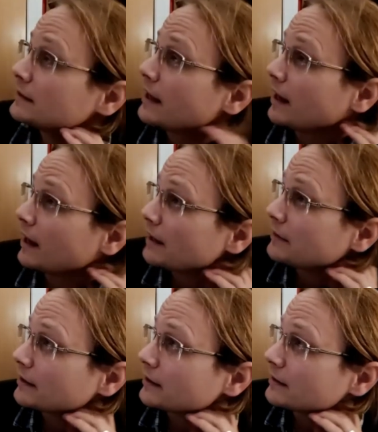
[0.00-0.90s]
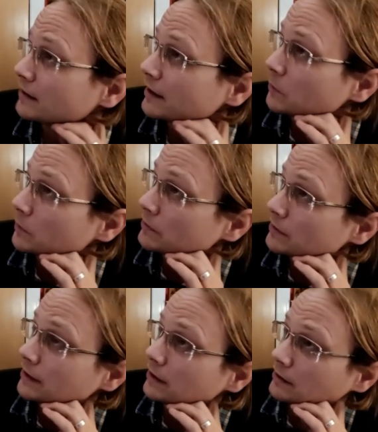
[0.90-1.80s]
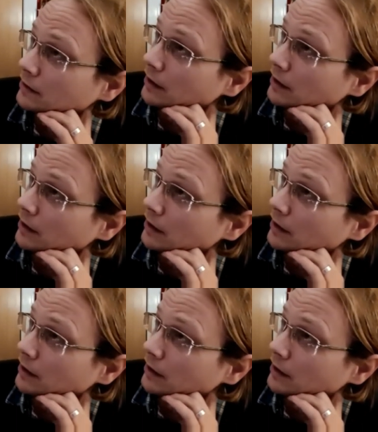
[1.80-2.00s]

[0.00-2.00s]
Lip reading: Yeah, I think I get what they're asking.